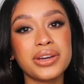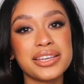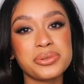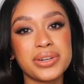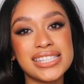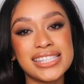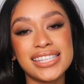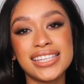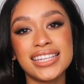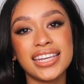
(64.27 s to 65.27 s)
guys want to
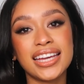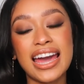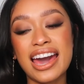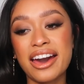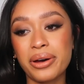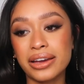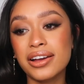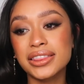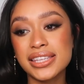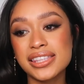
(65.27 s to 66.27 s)
see how I
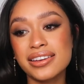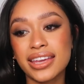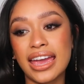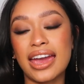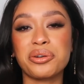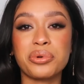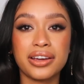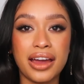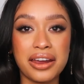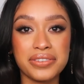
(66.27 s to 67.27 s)
got this look and want
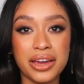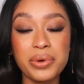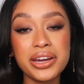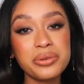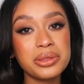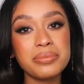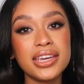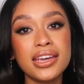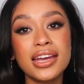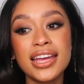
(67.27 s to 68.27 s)
to kind of get ready with
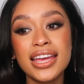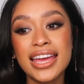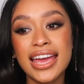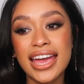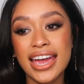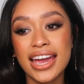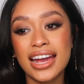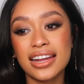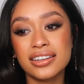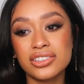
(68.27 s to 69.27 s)
me
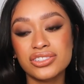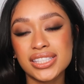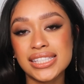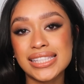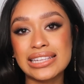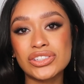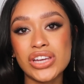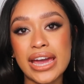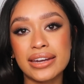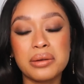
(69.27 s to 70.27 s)
and just
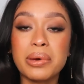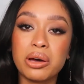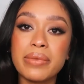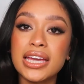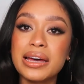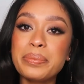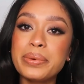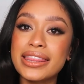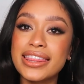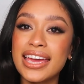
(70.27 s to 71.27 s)
chat about makeup,
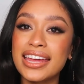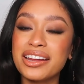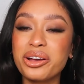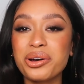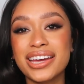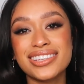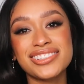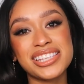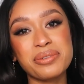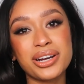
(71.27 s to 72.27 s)
then go ahead and
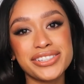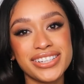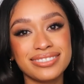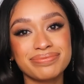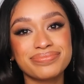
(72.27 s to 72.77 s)
just keep watching.